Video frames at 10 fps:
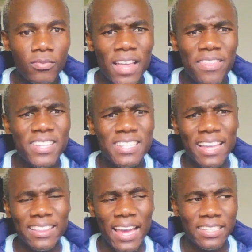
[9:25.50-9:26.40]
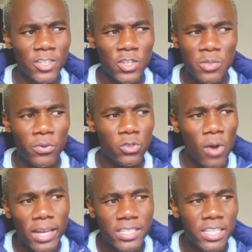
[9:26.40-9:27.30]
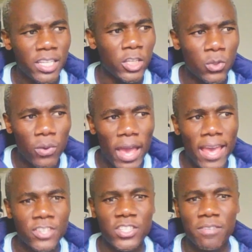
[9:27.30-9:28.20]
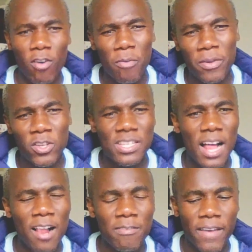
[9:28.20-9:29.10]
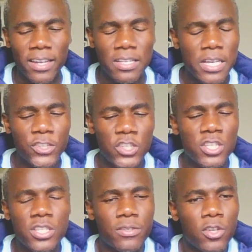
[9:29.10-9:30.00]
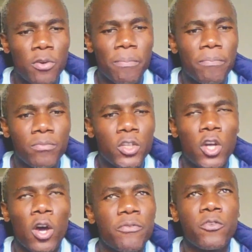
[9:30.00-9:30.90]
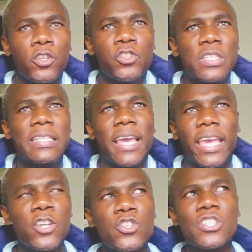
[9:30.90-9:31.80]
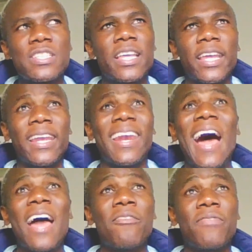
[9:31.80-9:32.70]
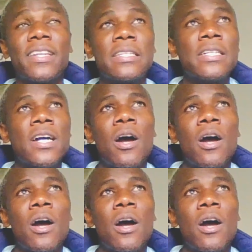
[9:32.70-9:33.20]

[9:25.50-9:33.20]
things like that, spirituality, new age, developing yourself, and just if you're just like interested in life and